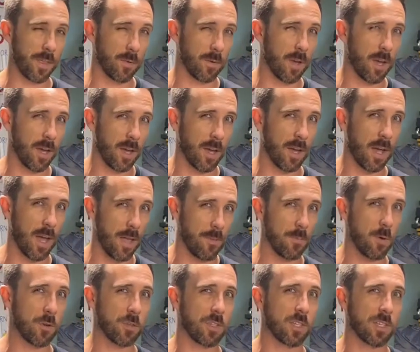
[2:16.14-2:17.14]
I'm
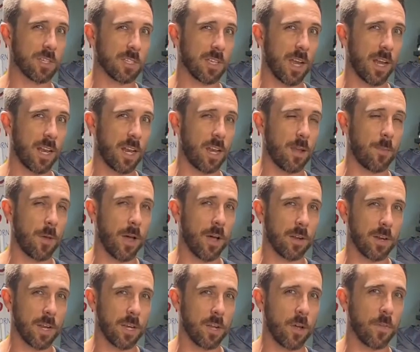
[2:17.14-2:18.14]
most excited about,
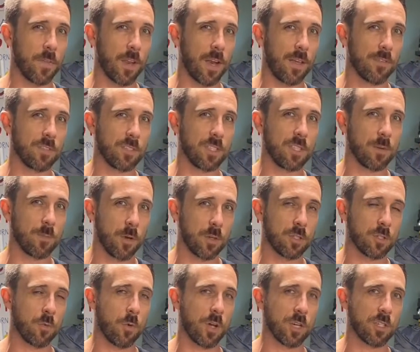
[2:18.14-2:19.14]
and I know that I've seen the
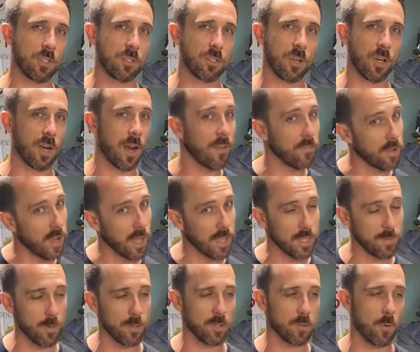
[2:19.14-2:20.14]
most questions on. I've gotten
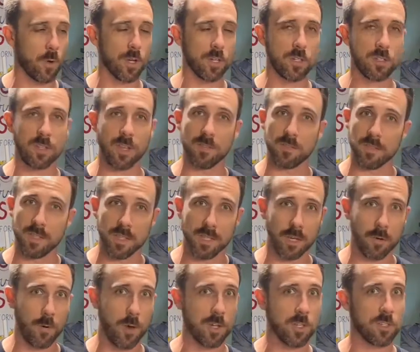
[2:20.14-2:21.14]
the most questions. I've seen the
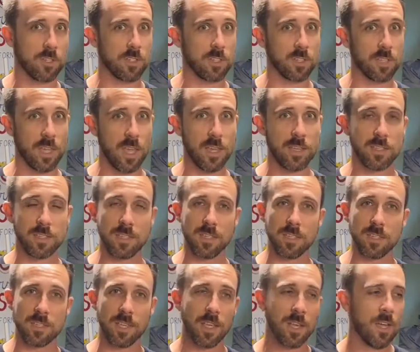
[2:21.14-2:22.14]
questions in
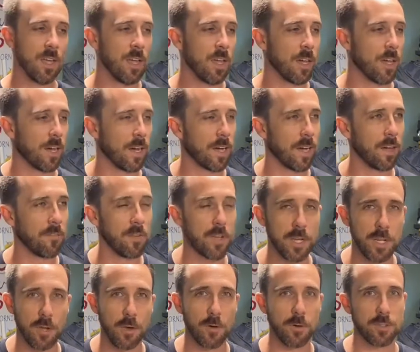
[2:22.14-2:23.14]
KC's
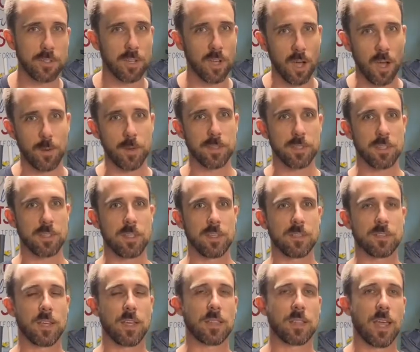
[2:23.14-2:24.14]
videos, comments, and
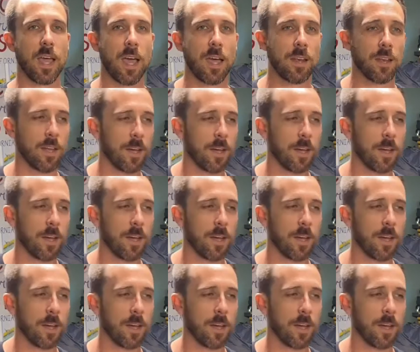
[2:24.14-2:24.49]
things like that.